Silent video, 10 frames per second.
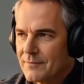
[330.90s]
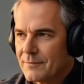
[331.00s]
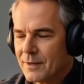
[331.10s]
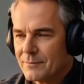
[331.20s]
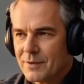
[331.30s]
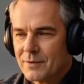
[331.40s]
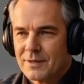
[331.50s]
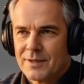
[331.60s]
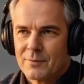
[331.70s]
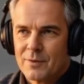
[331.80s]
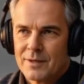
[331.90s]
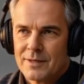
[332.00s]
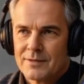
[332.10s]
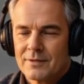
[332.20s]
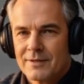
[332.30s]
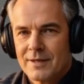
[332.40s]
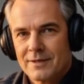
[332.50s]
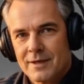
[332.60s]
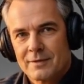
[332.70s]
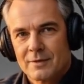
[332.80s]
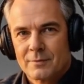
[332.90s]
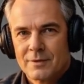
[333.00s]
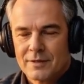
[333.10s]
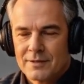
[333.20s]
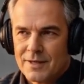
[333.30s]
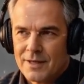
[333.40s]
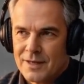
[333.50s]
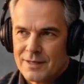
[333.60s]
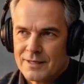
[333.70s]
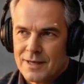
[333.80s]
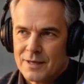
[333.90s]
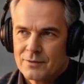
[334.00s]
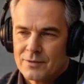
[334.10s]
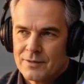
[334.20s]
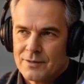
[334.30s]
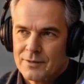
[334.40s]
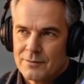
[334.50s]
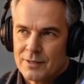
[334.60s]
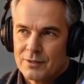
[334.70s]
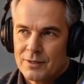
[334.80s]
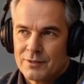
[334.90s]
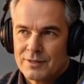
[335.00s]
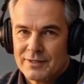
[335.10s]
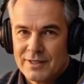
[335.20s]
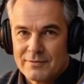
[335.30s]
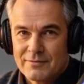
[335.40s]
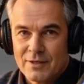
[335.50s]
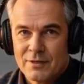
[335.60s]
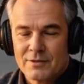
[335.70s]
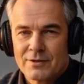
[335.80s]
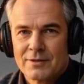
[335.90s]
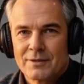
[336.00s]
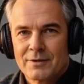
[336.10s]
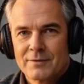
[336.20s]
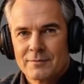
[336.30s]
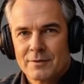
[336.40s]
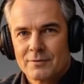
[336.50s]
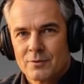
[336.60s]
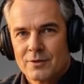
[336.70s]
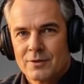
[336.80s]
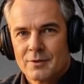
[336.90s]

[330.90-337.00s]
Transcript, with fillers: By building their rockets and satellites almost entirely in-house, they not only save costs, but have also